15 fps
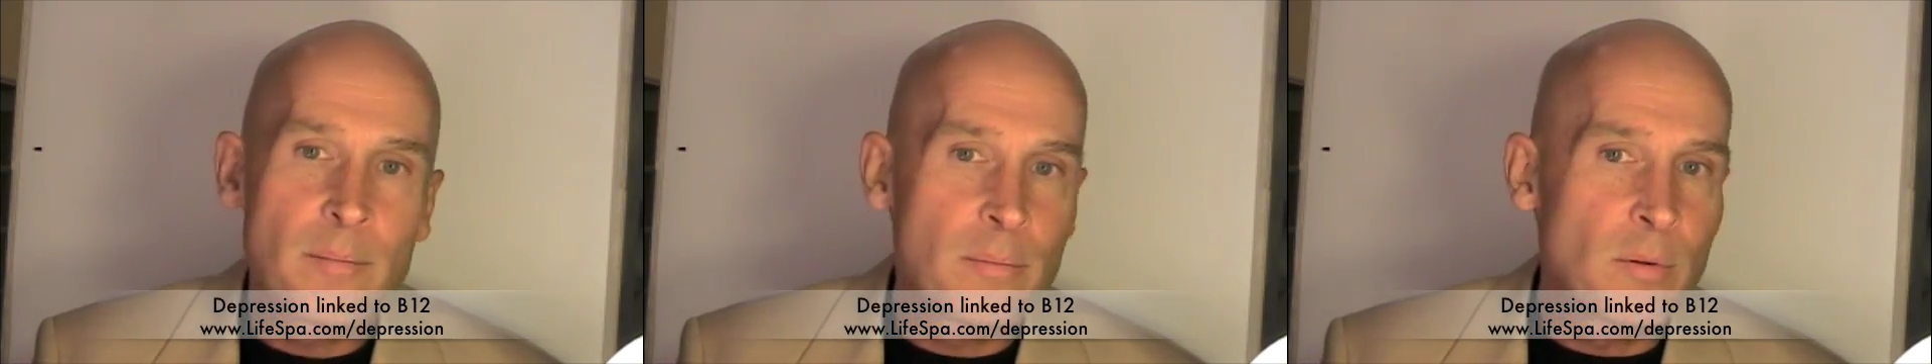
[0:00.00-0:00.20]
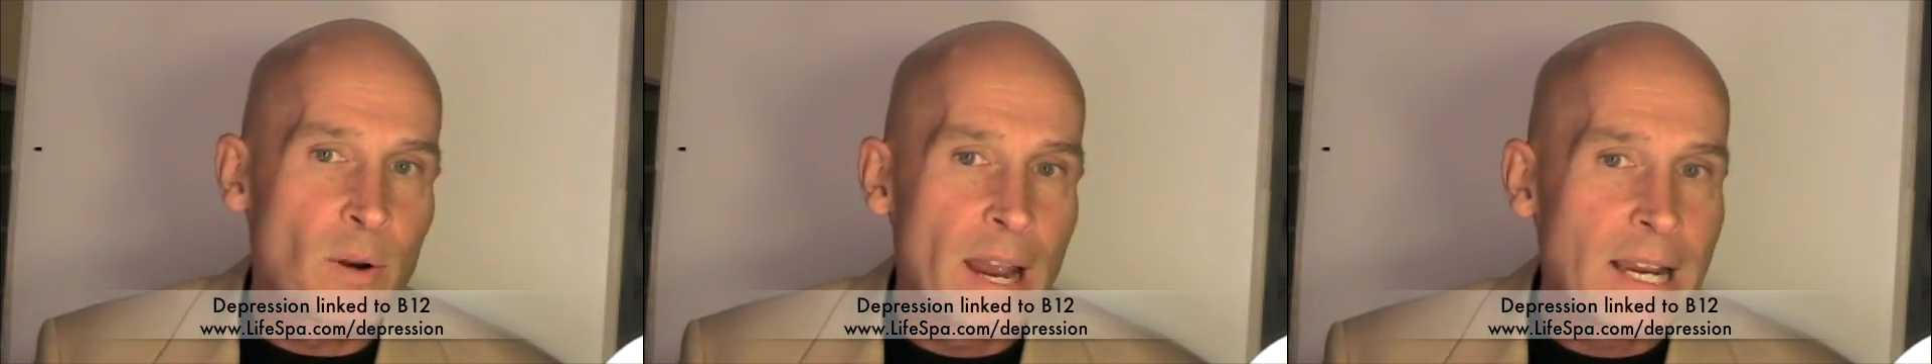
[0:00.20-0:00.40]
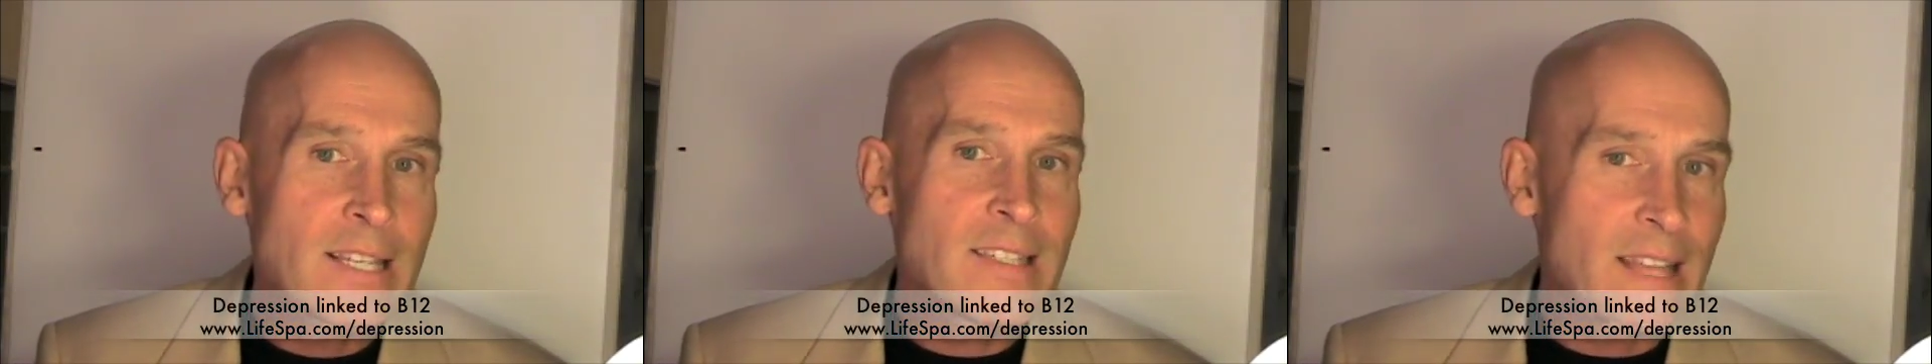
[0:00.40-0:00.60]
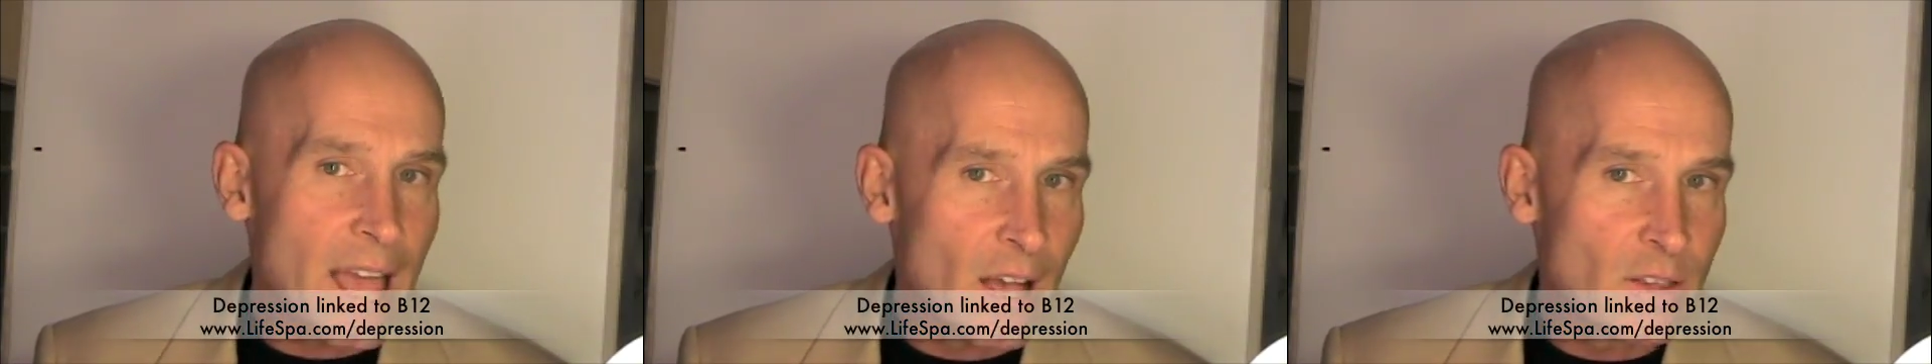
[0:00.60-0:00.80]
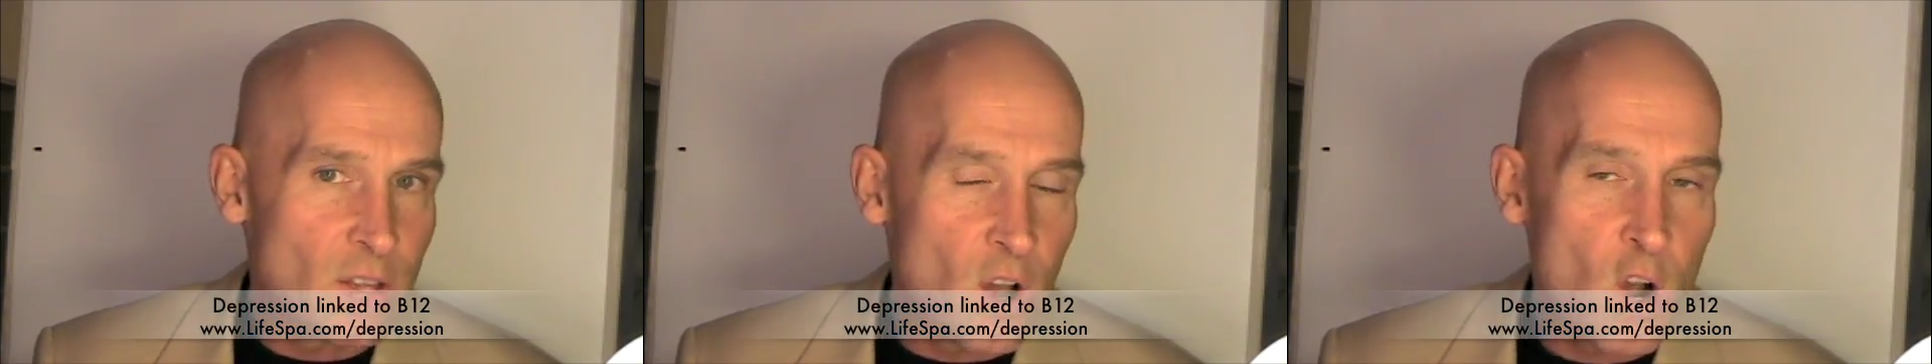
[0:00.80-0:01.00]
breaks
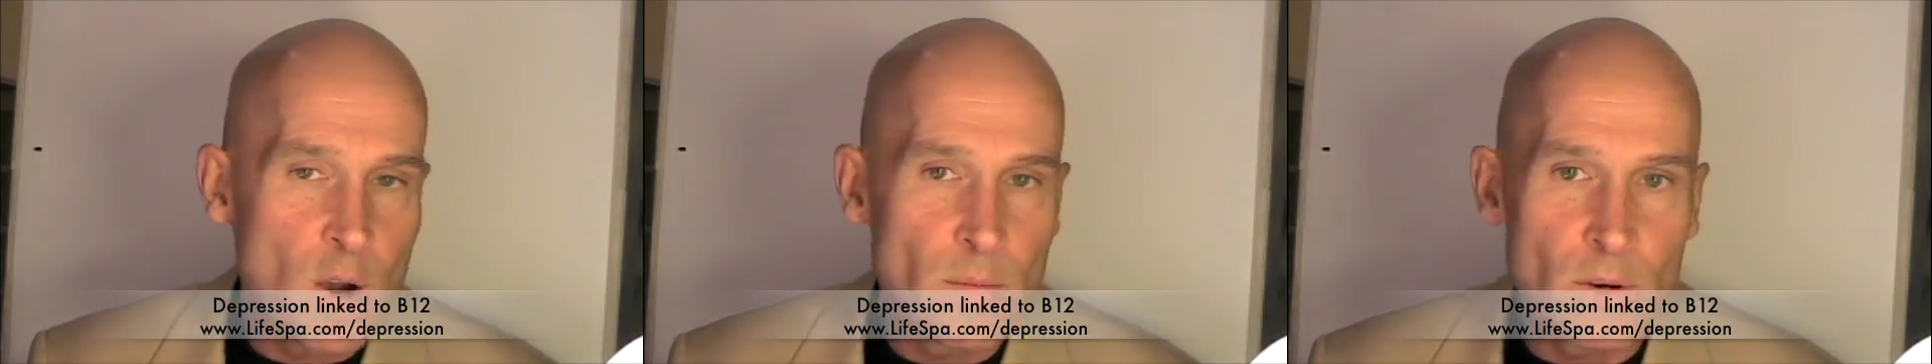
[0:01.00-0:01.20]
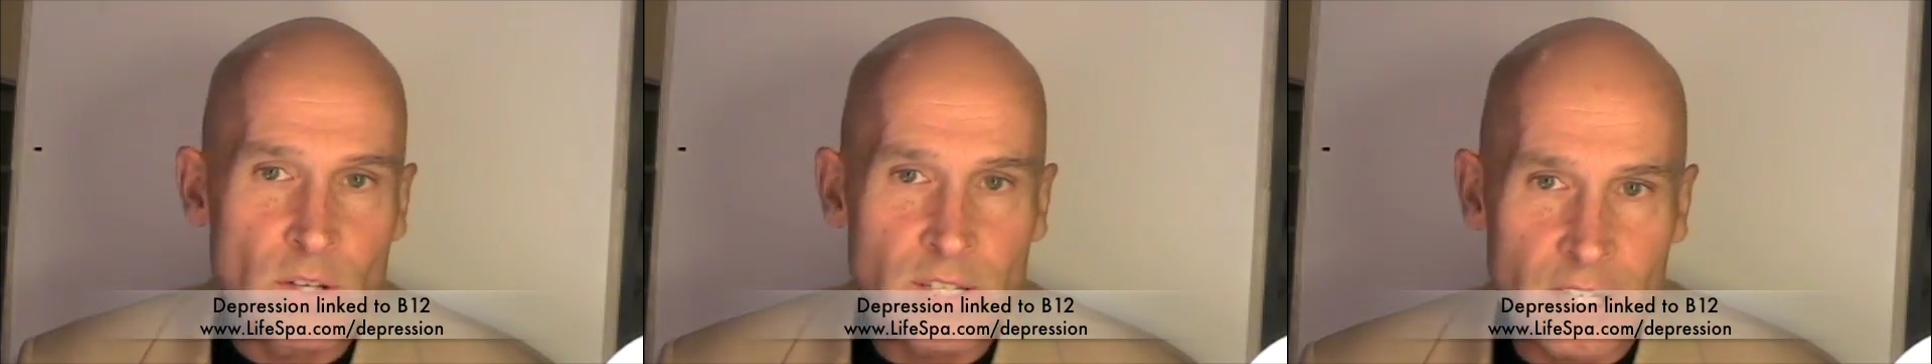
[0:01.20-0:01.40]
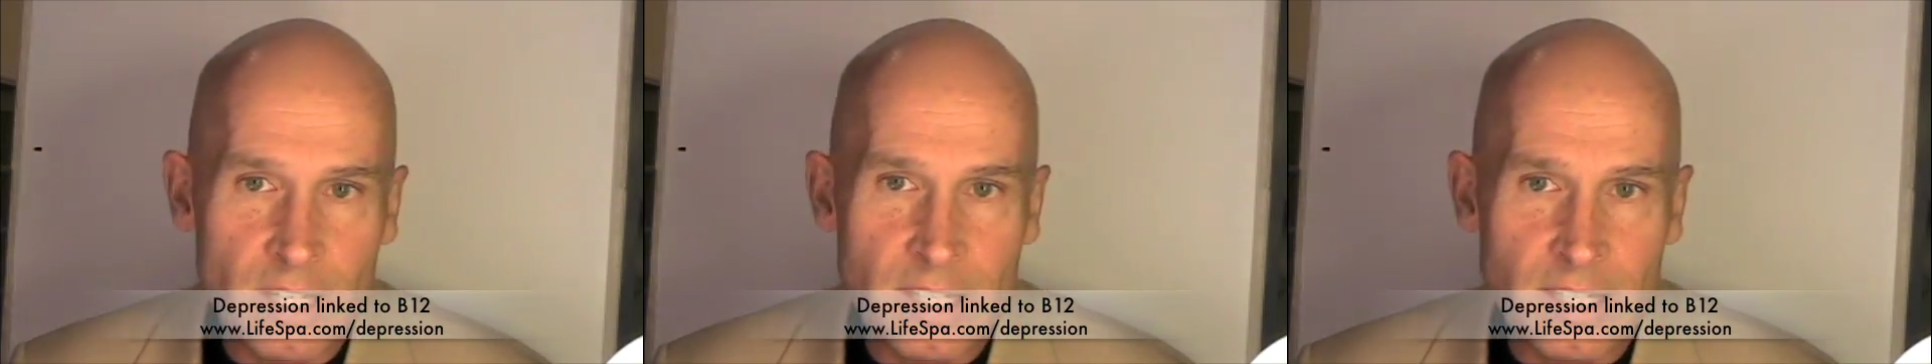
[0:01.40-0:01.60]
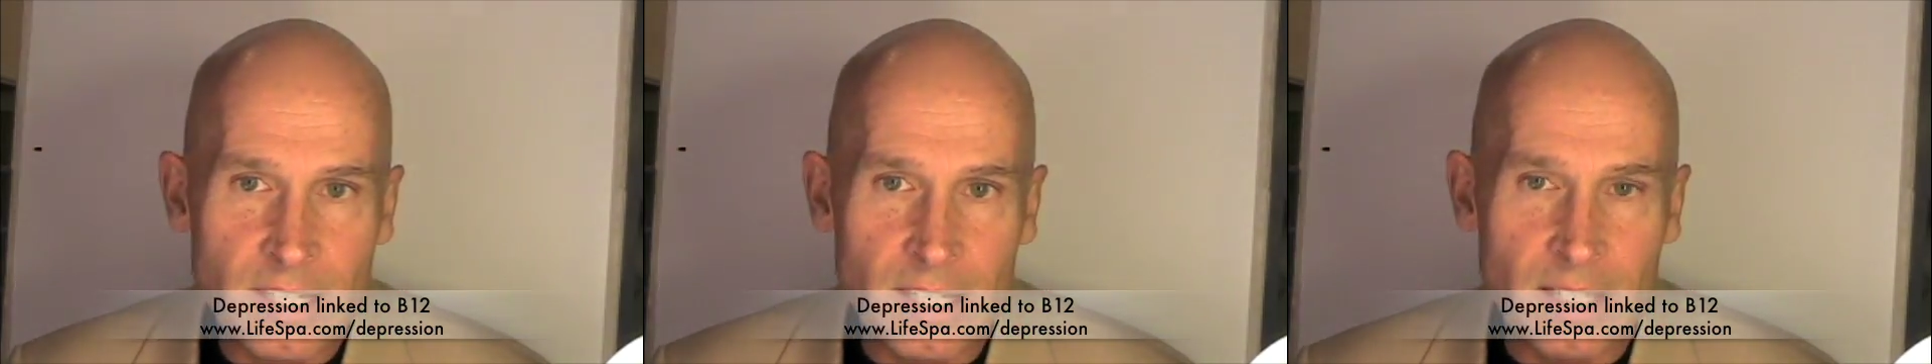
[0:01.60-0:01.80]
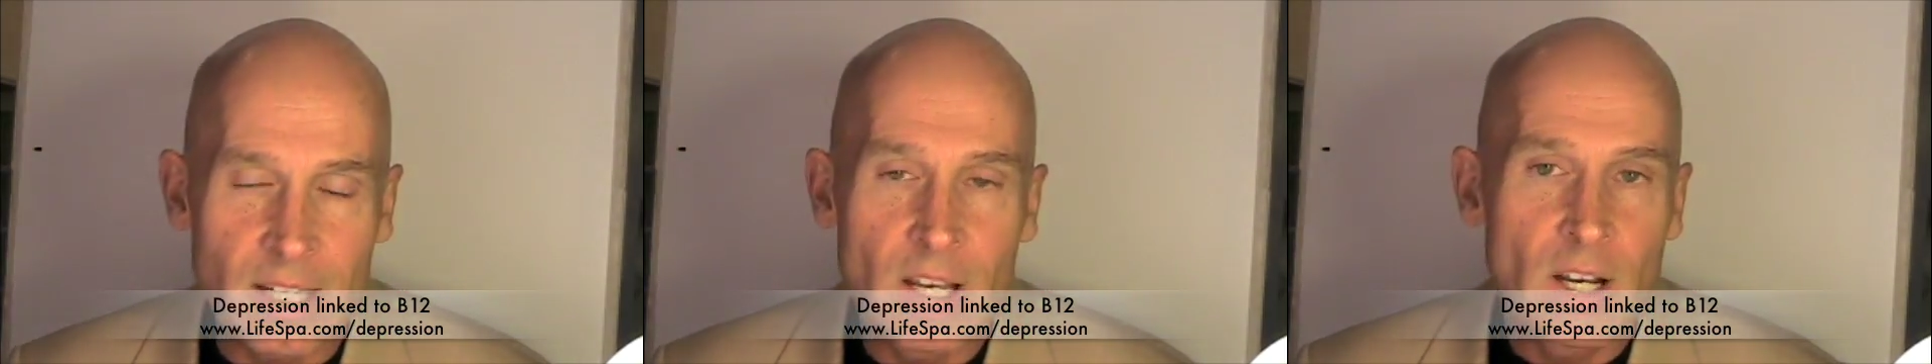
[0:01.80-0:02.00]
down the
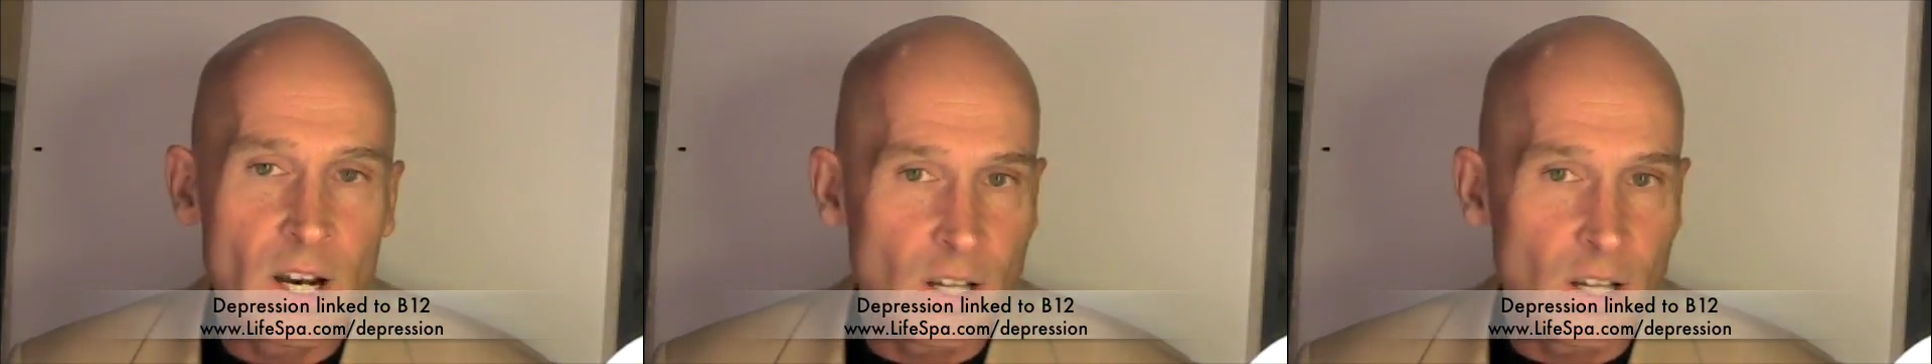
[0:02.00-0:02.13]
homocysteine